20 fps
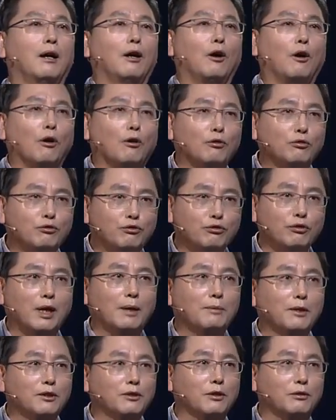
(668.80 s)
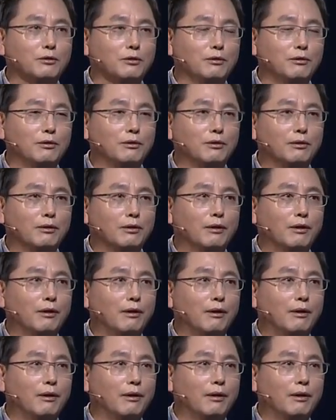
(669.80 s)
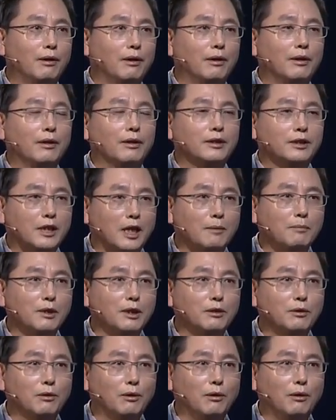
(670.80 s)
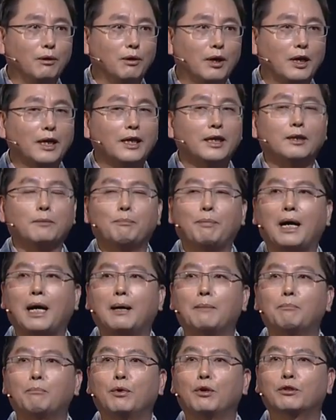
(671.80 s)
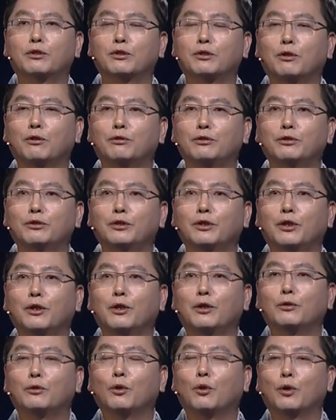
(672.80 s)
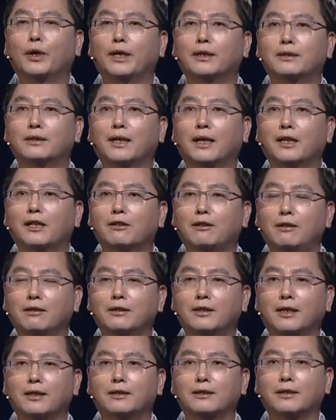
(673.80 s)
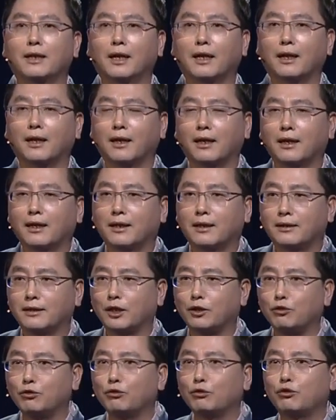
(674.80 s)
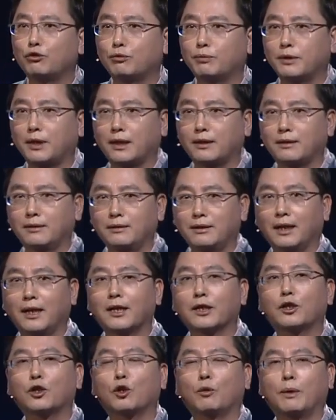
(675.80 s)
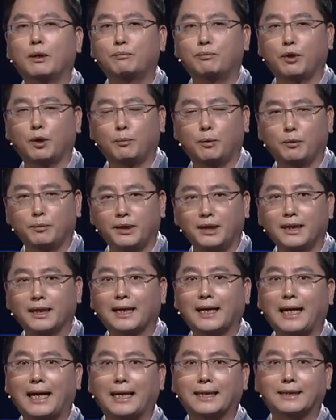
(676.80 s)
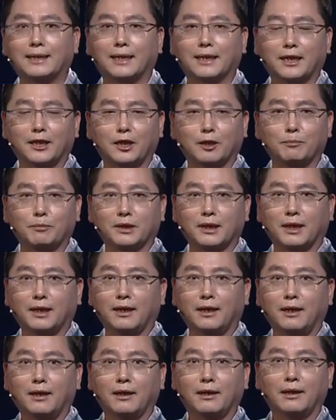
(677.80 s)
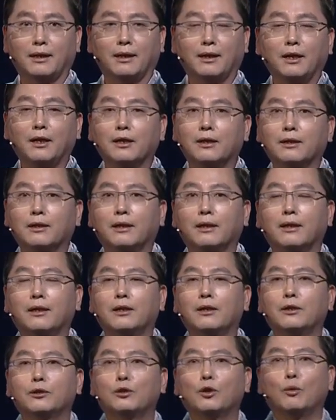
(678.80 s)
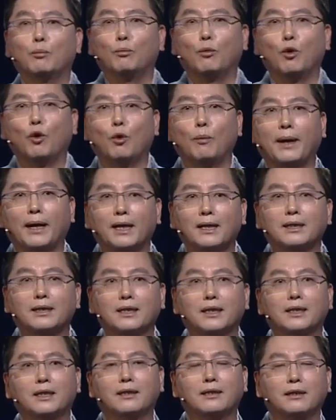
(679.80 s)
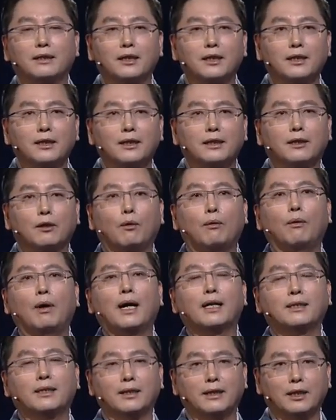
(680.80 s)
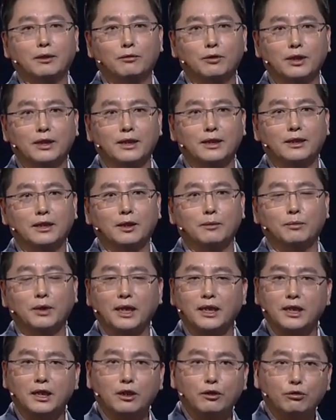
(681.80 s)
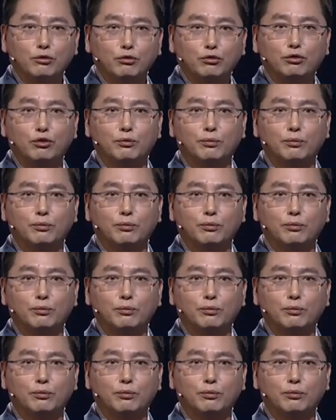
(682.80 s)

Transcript: But he is a extravagant and fun and repetitive uh, music content. He has come up with this new music content and uh,